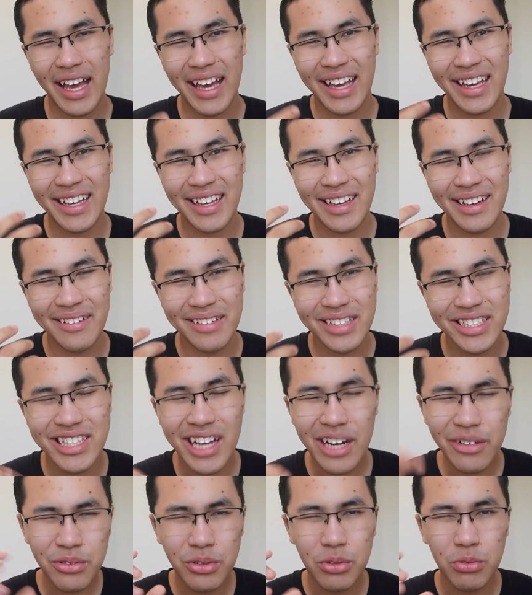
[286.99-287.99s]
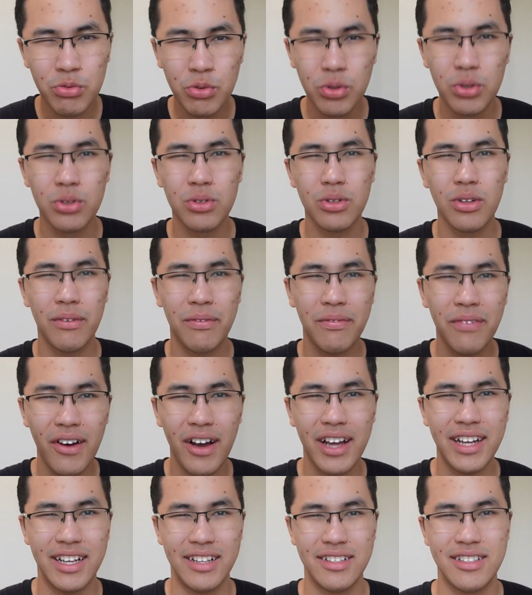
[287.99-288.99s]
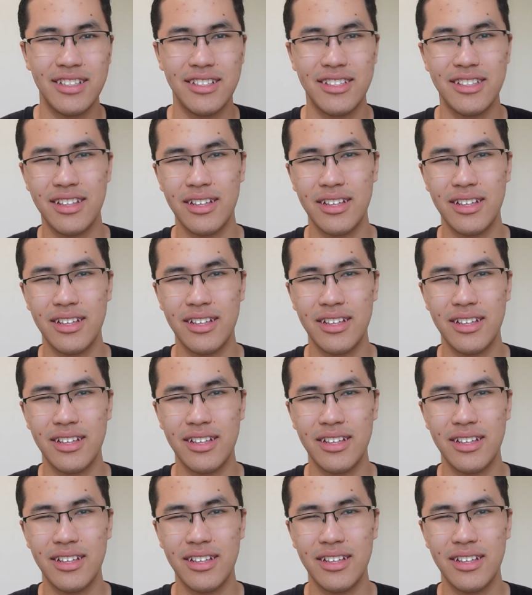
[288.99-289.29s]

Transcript: a general rule of finances,